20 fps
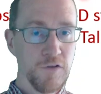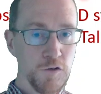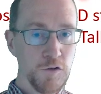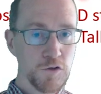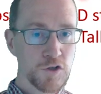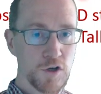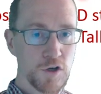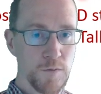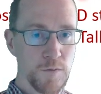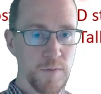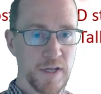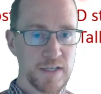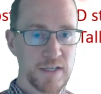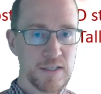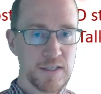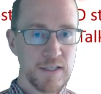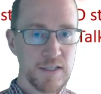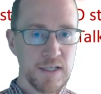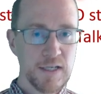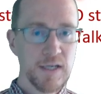
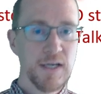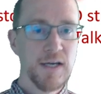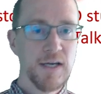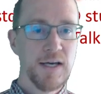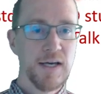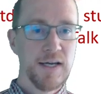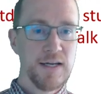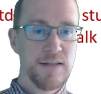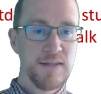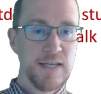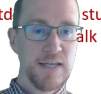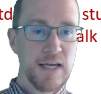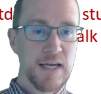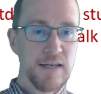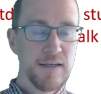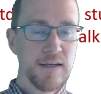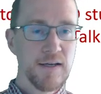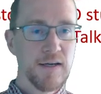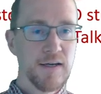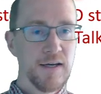complexity. And at the end,
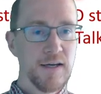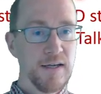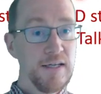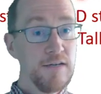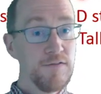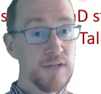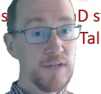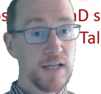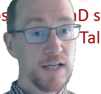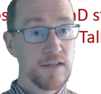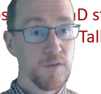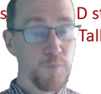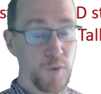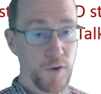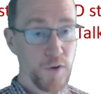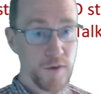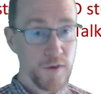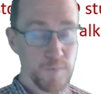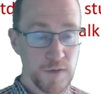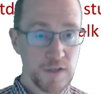even at
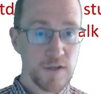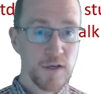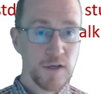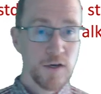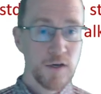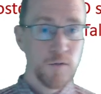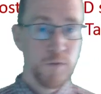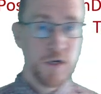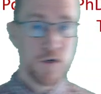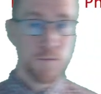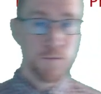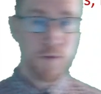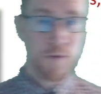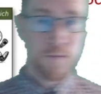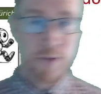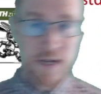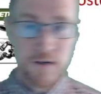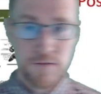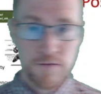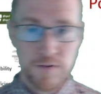deployment, we could be
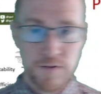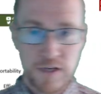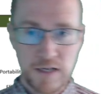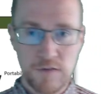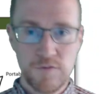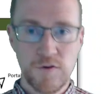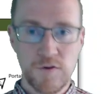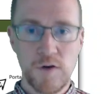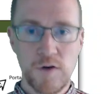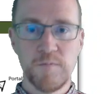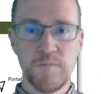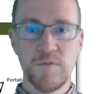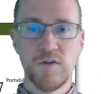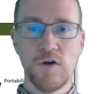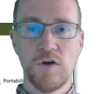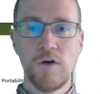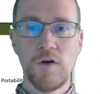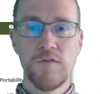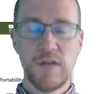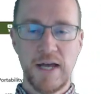benefiting from
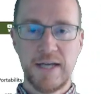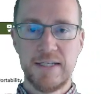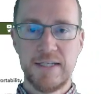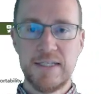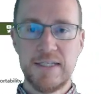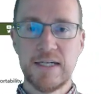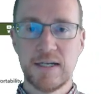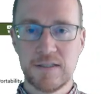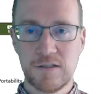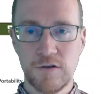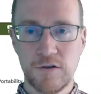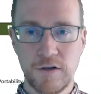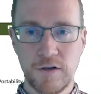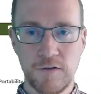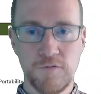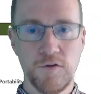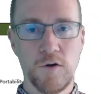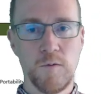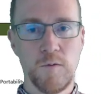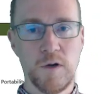novel ideas going
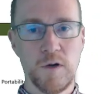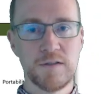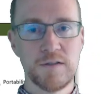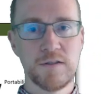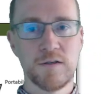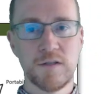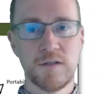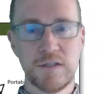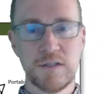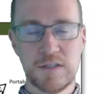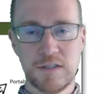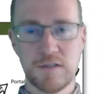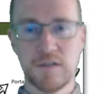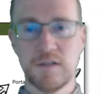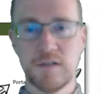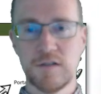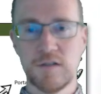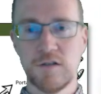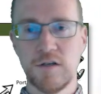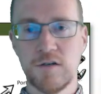forward. So this is
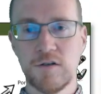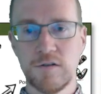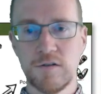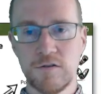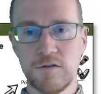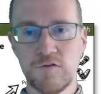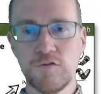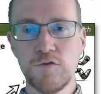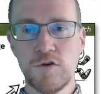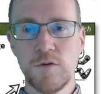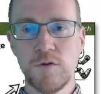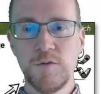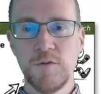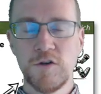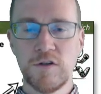a true community